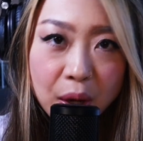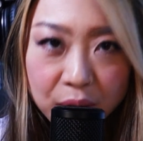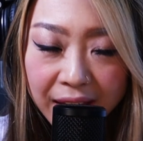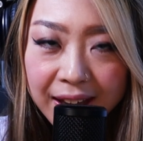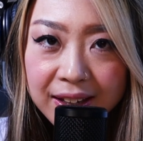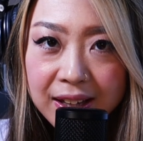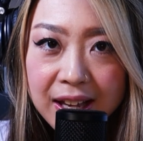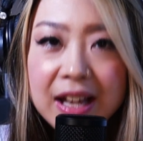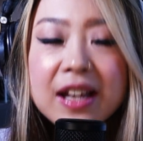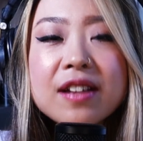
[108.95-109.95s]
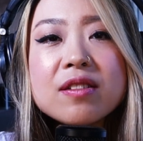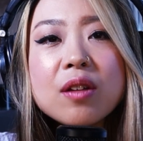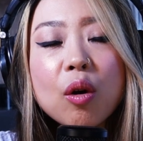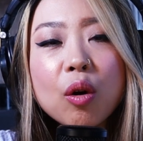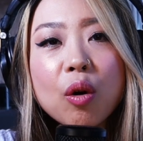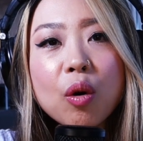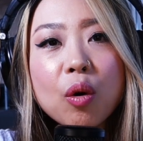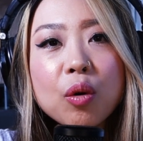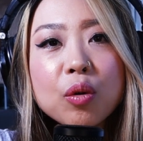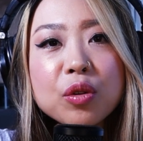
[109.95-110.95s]
Okay, so
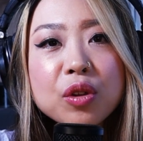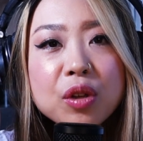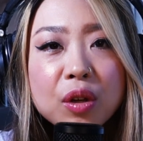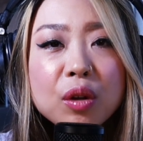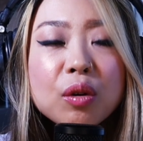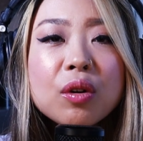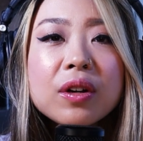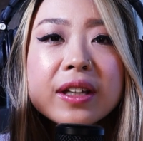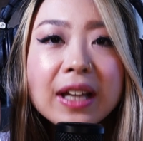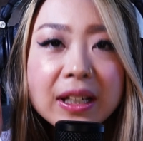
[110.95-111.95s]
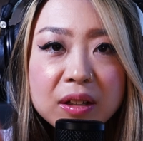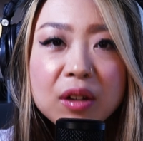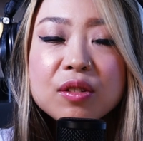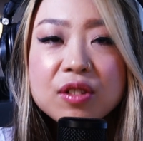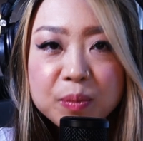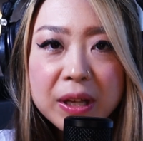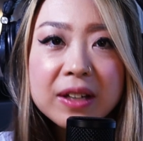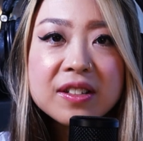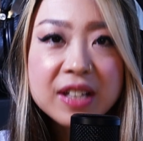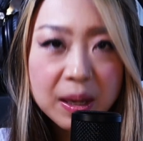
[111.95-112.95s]
you cannot
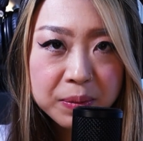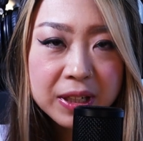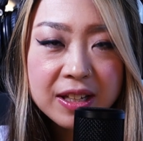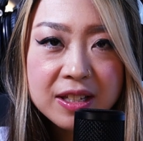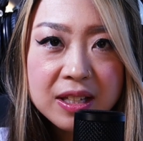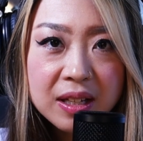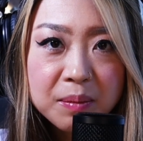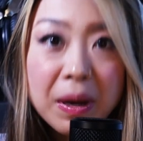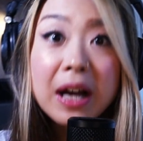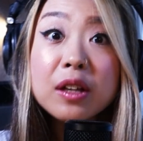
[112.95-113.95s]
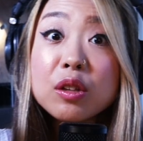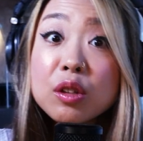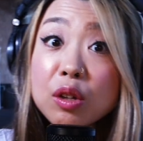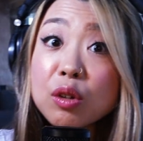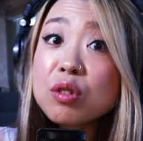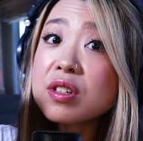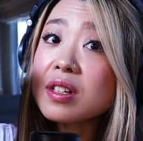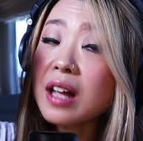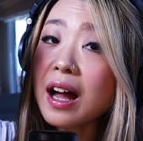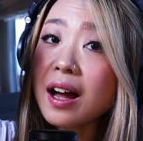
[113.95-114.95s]
speak Japanese, but you
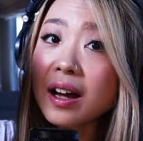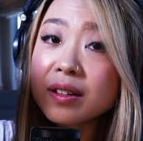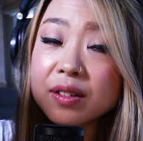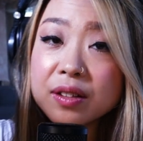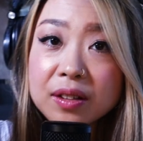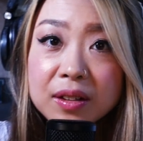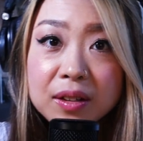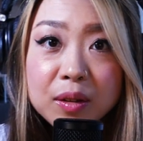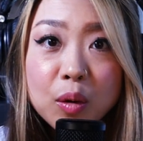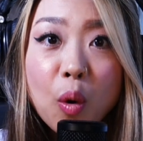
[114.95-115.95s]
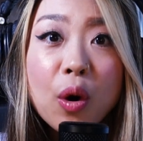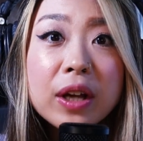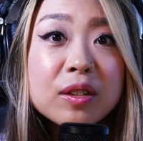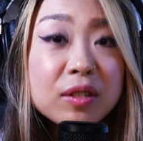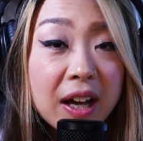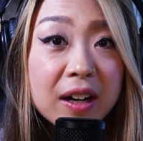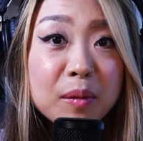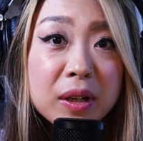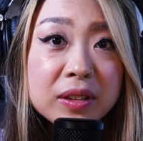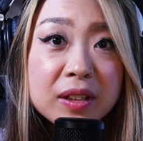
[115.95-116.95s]
start going to the
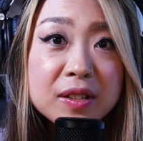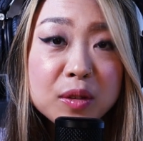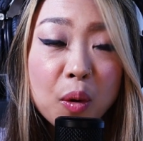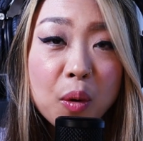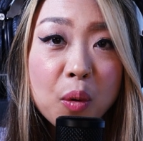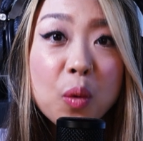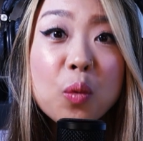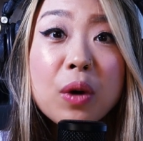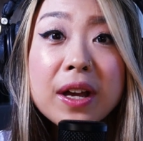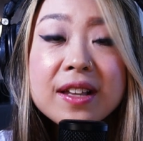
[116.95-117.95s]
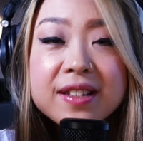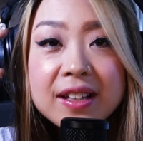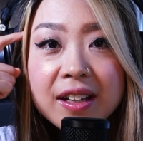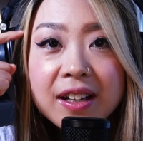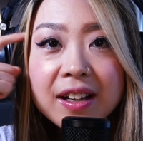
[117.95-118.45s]
elementary school with